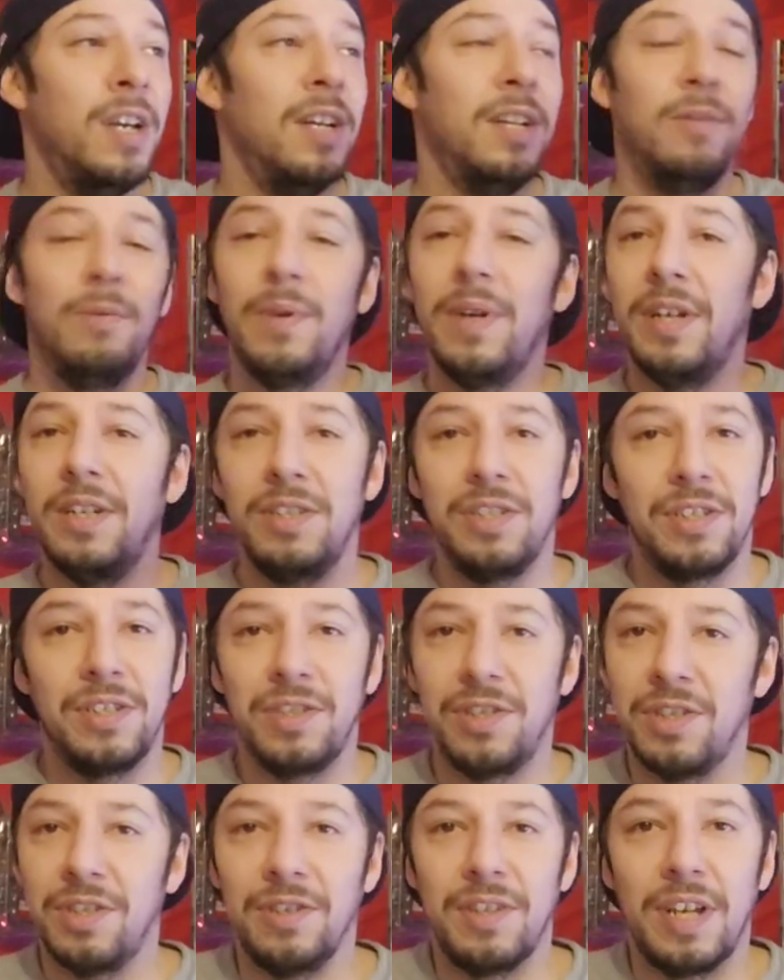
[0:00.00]
We just
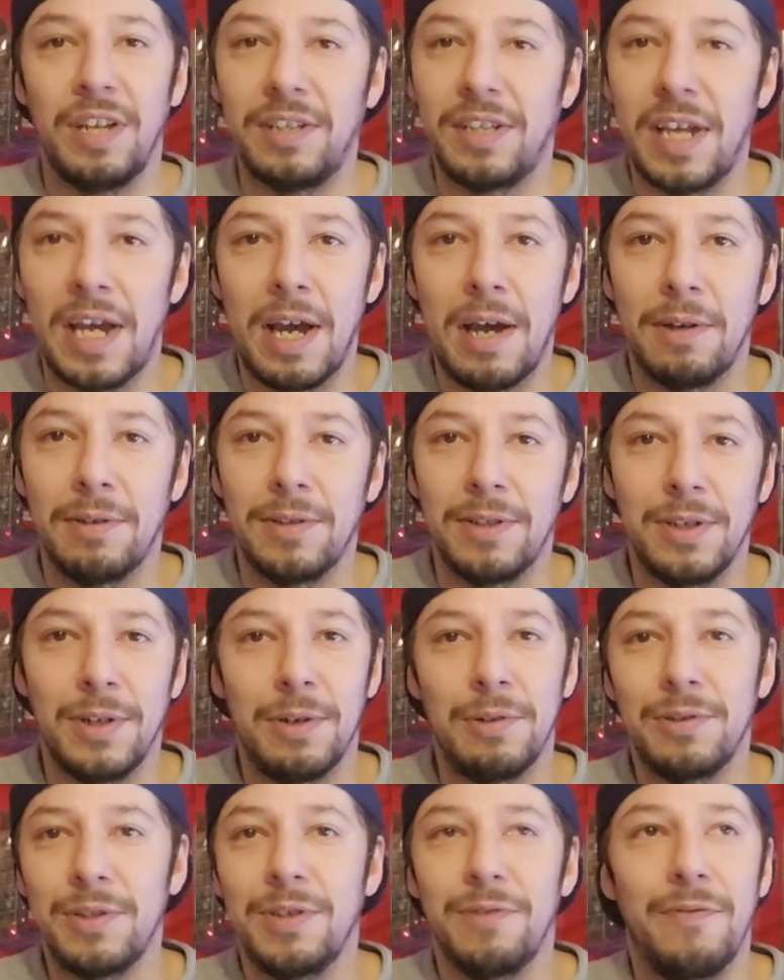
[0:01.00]
chilled out the house, you
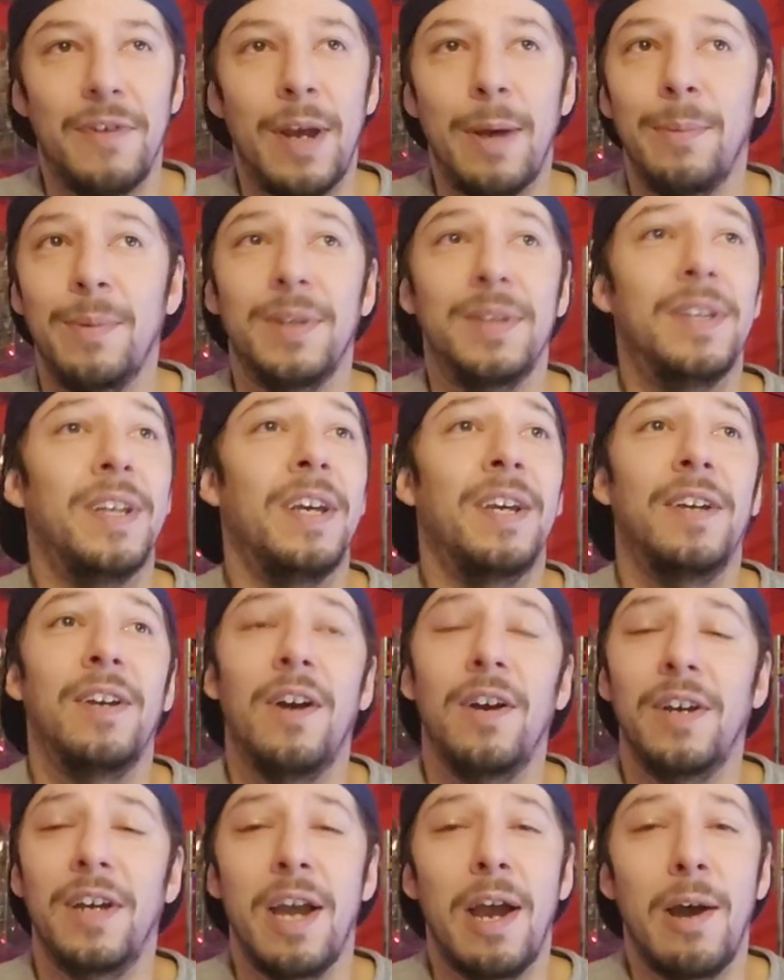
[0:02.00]
know, just family thing,
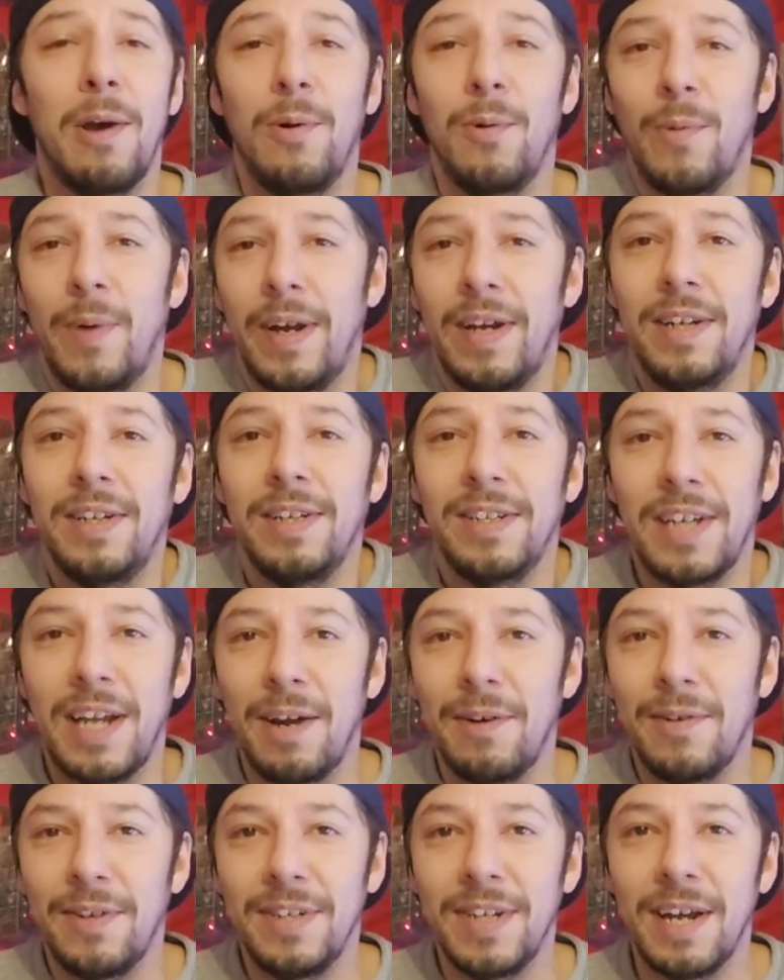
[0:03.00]
hung out, waited,
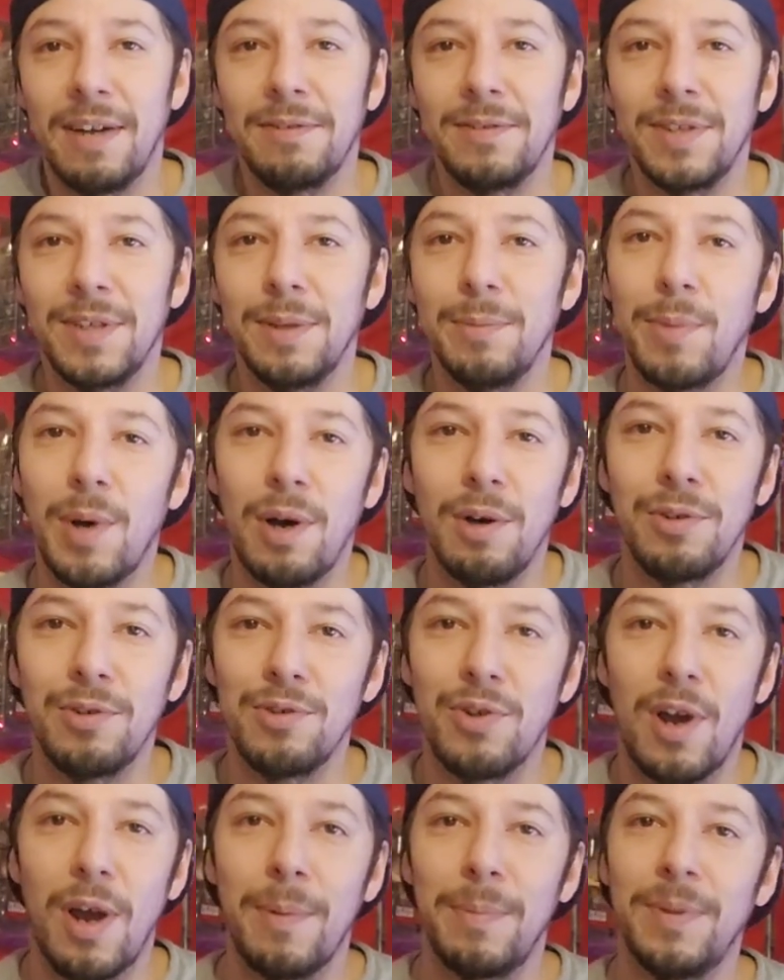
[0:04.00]
counted down to the ball
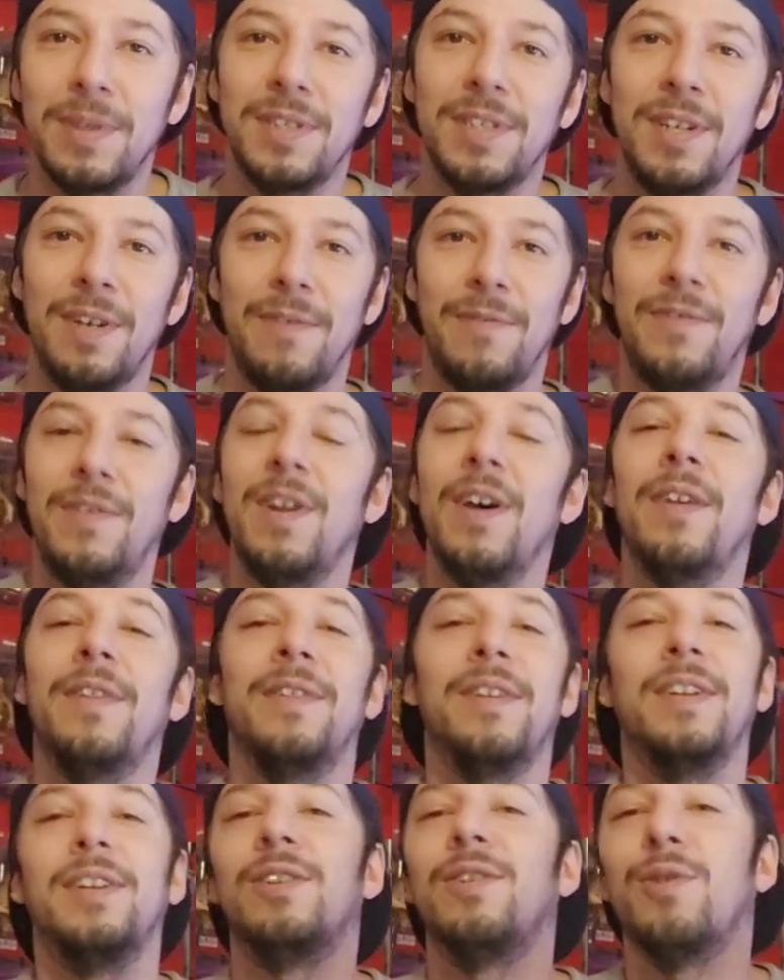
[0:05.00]
drop and stuff.
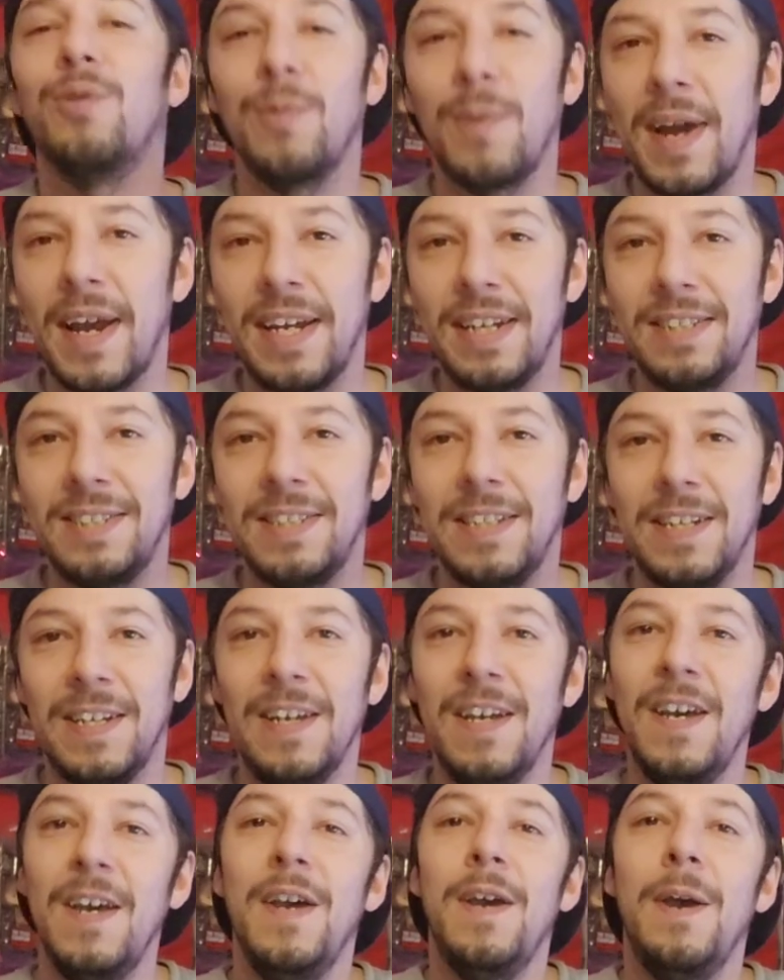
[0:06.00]
Nothing crazy,
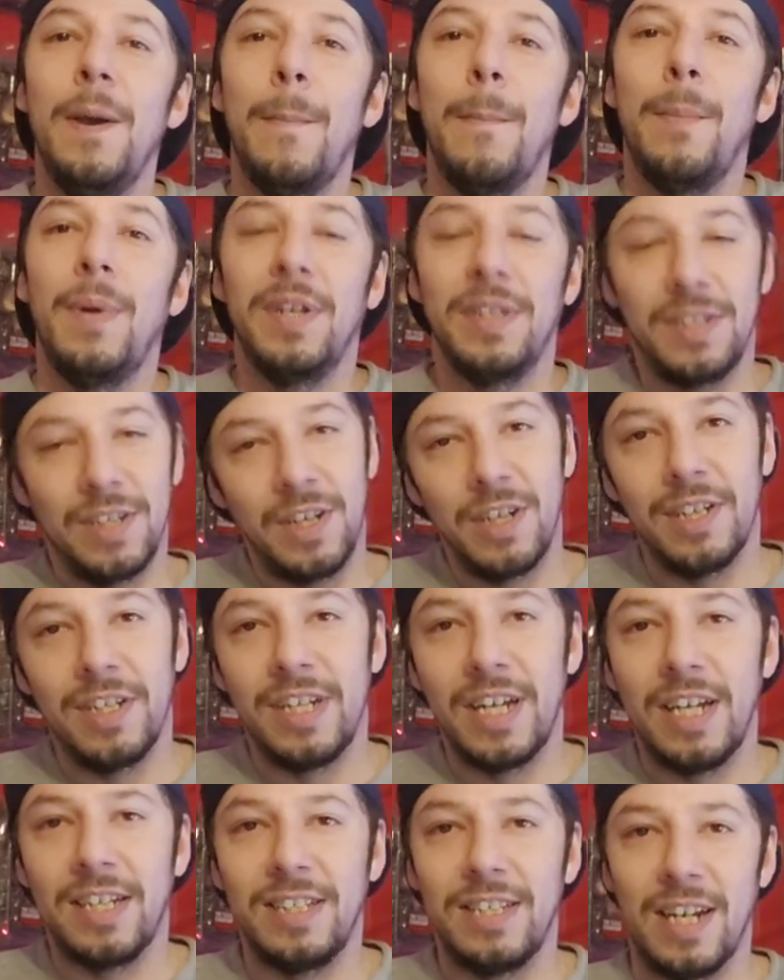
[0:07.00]
but it's a good
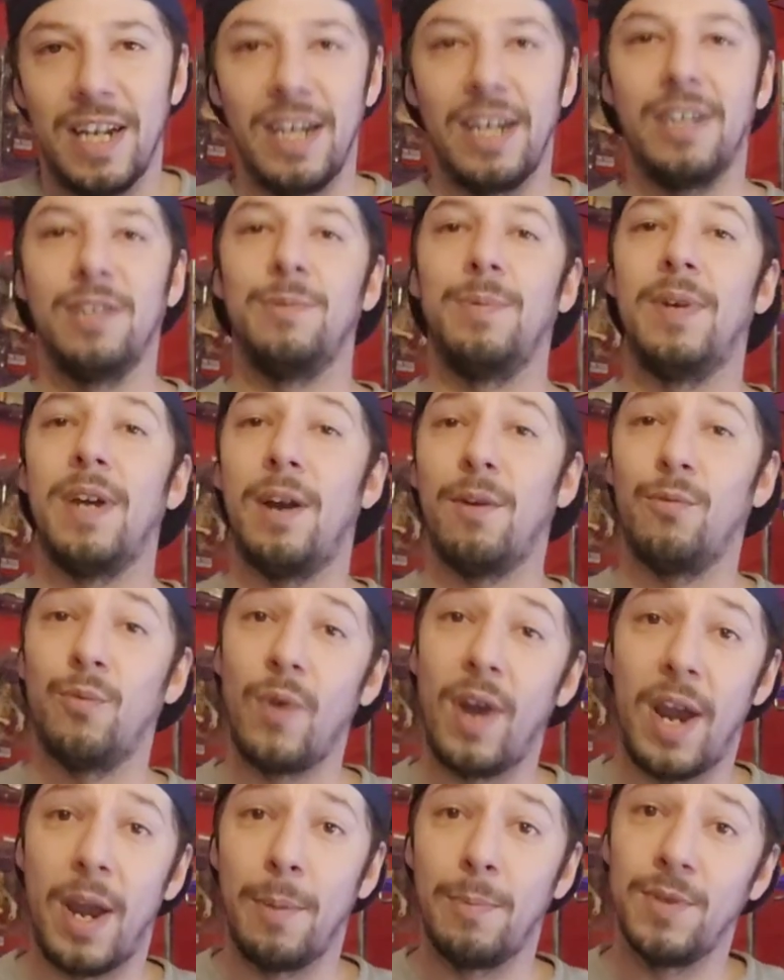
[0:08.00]
day today because we got
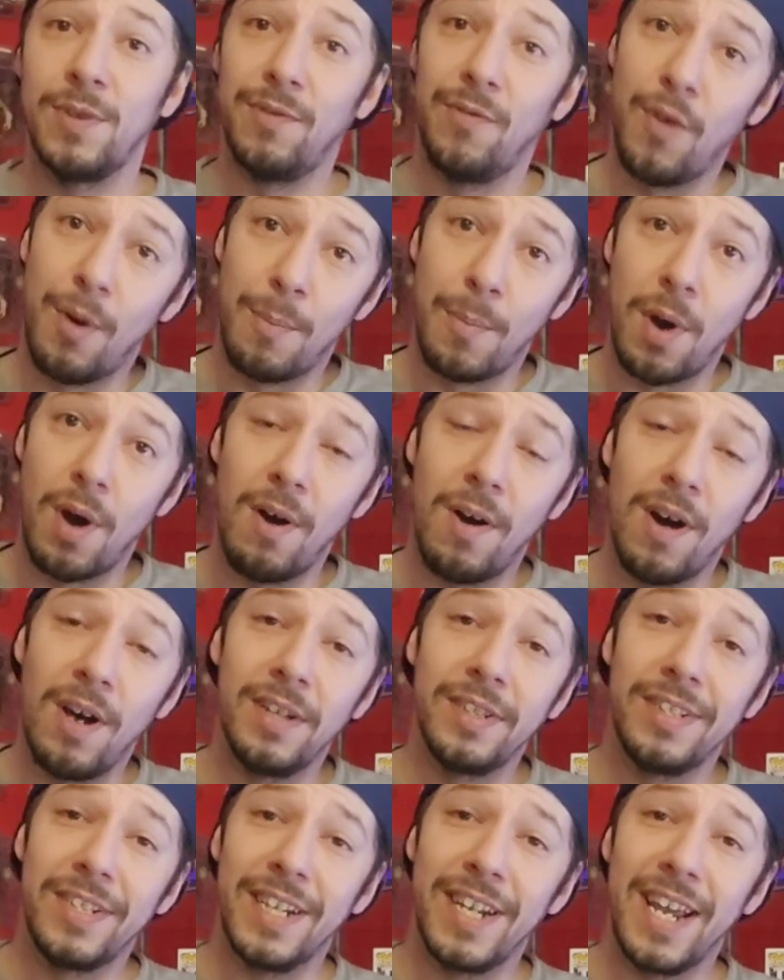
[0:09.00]
Rams football
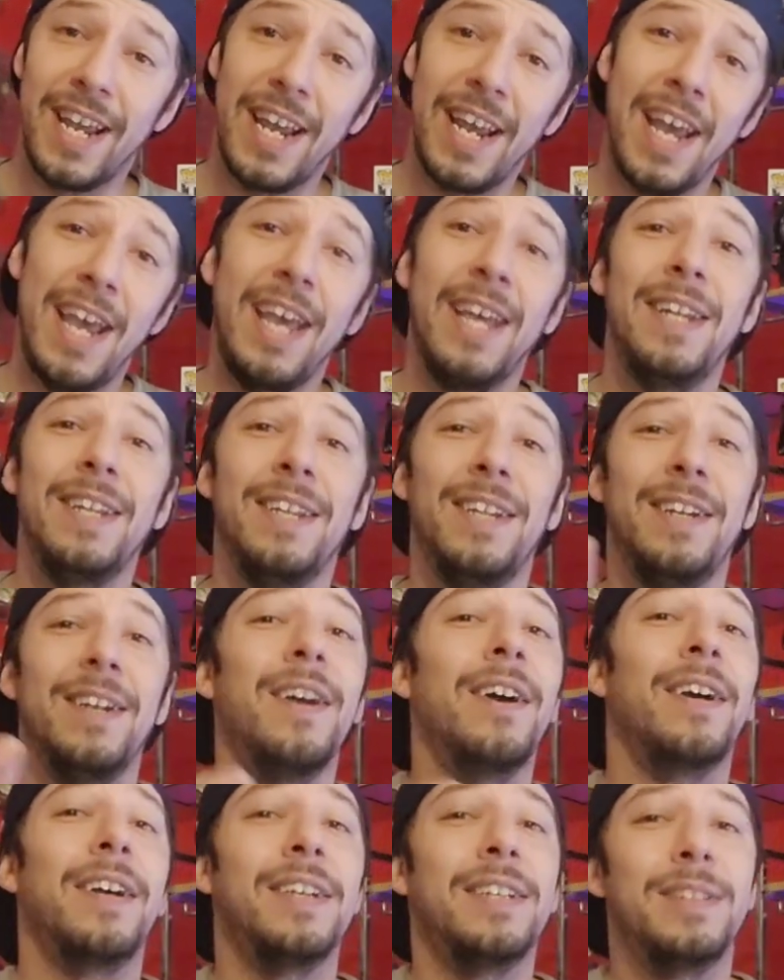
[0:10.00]
on today and the
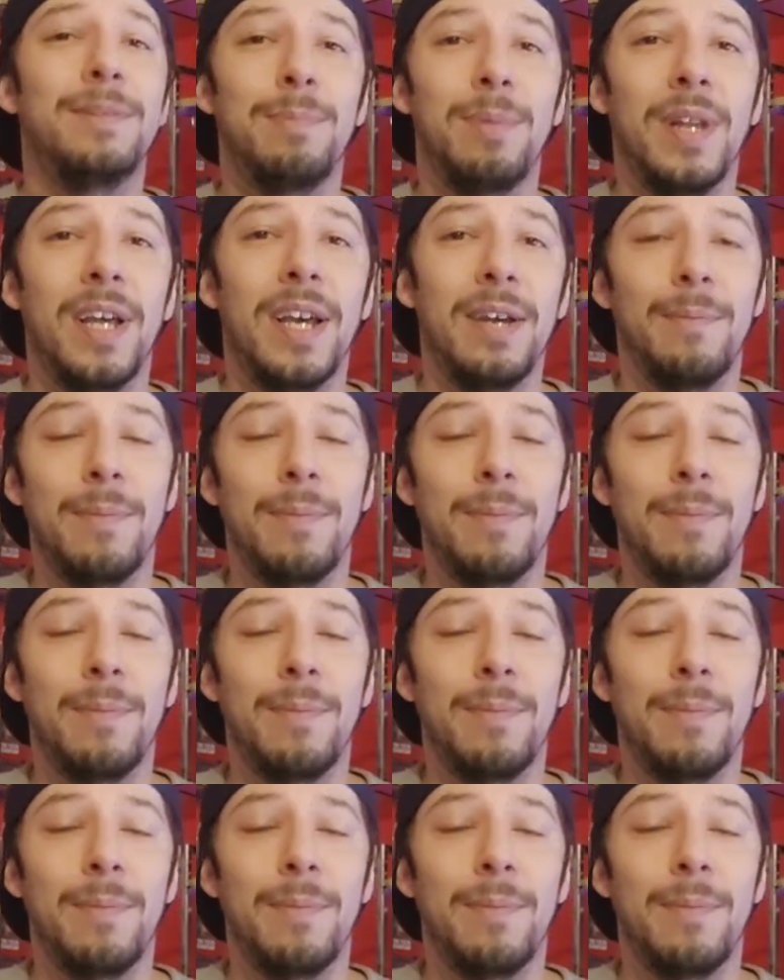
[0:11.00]
Nuggets play.